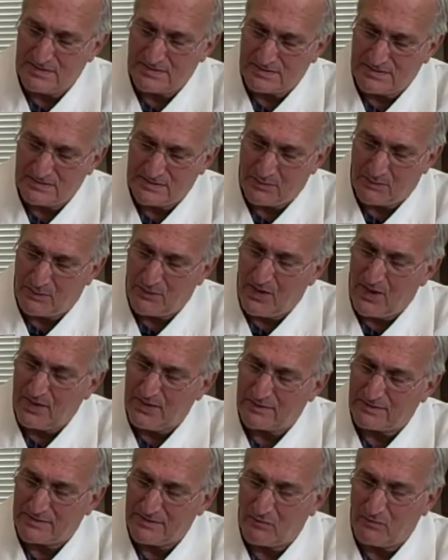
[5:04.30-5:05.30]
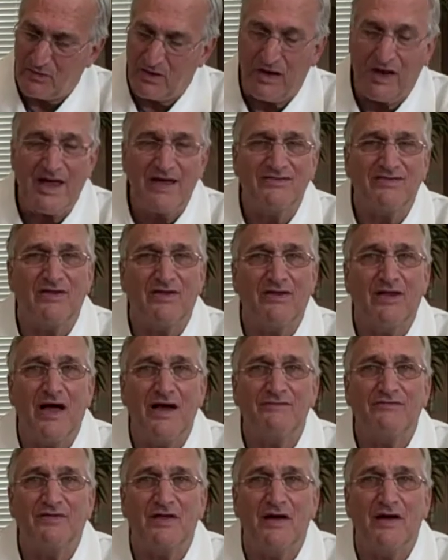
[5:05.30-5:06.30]
This is a product that would last a
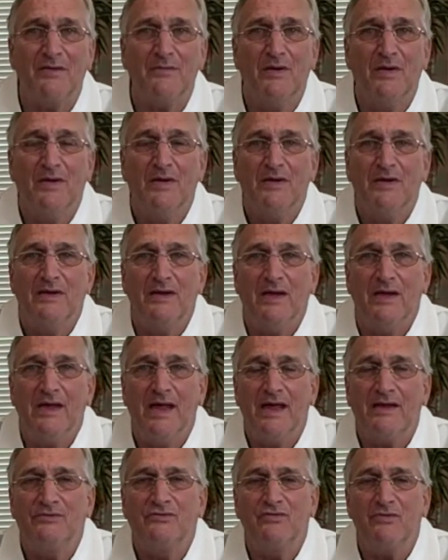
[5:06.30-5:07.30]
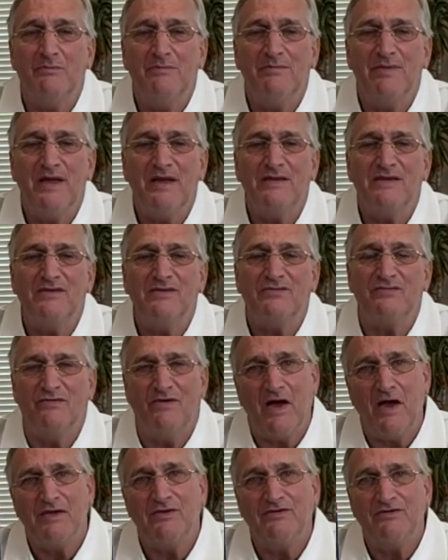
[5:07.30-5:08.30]
lifetime and add tremendous
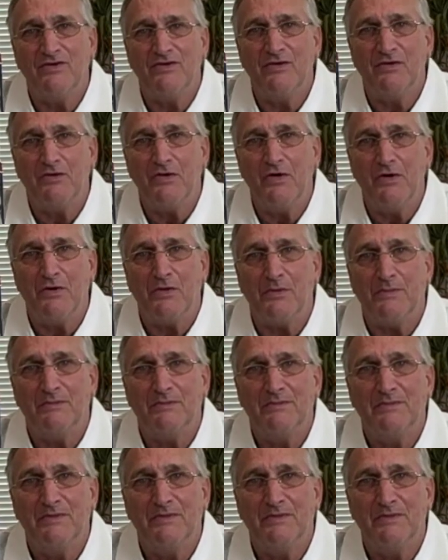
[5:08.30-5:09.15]
value to your home.